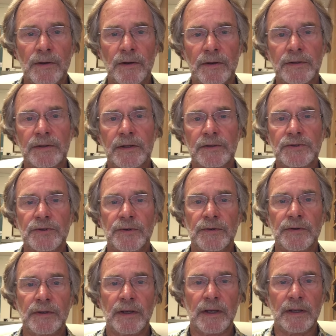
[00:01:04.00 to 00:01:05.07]
architecture,
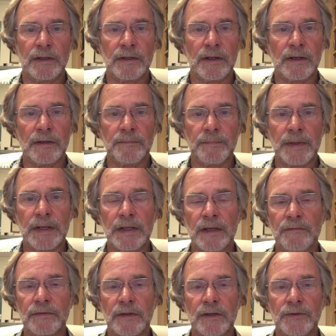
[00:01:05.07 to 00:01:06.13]
and many
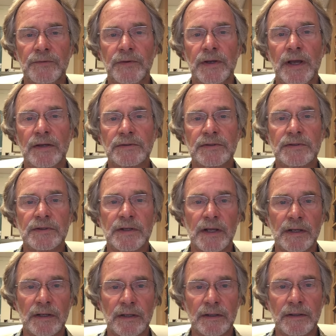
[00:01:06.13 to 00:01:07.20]
of the country houses in
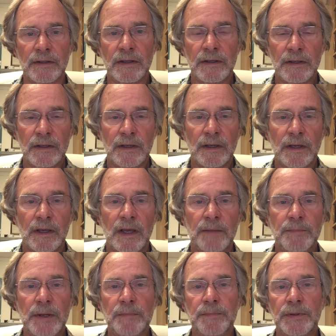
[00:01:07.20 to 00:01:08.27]
England
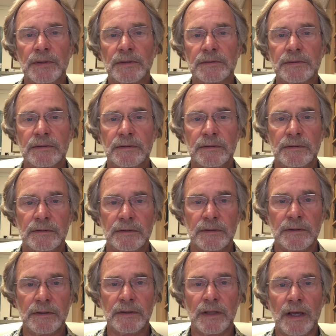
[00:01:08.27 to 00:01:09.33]
had been built
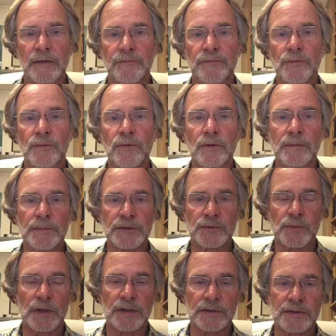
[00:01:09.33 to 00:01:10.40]
in that form, as
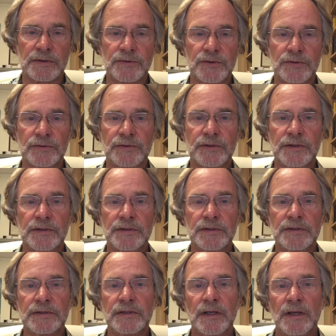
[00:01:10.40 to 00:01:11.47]
well as the
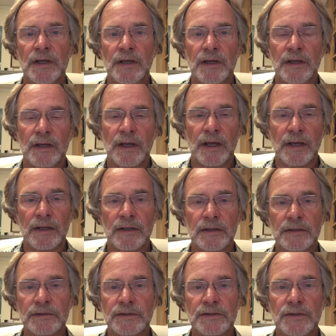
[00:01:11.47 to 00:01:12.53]
churches
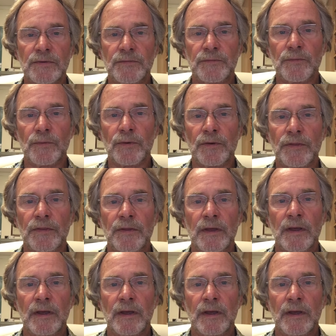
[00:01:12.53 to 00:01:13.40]
and so forth.